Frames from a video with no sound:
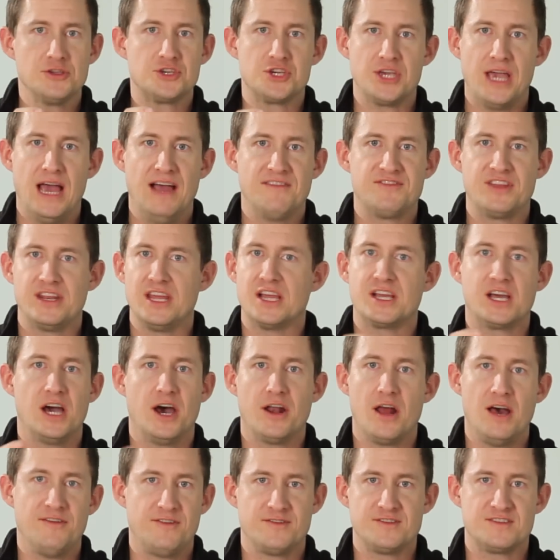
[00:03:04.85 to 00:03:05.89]
shaft that he cut
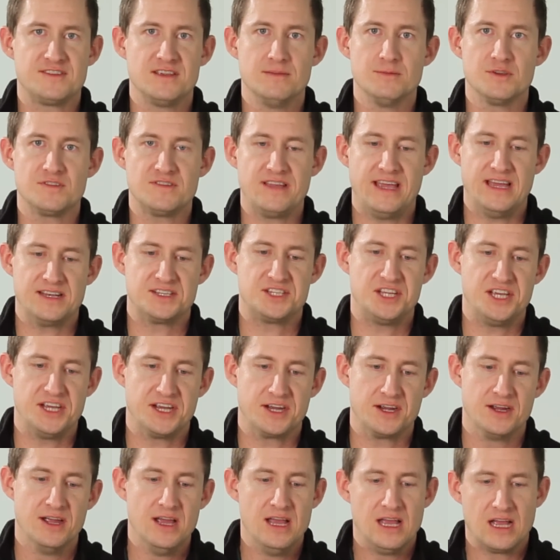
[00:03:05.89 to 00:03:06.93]
off of a cymbal stand
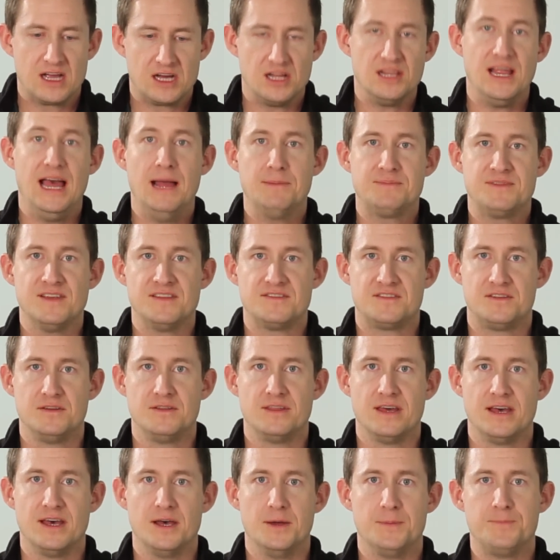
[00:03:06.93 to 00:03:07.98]
tier, clamped it to
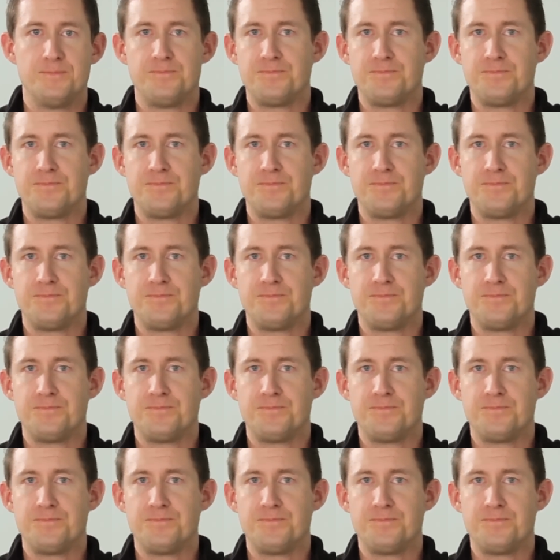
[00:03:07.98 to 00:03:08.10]
the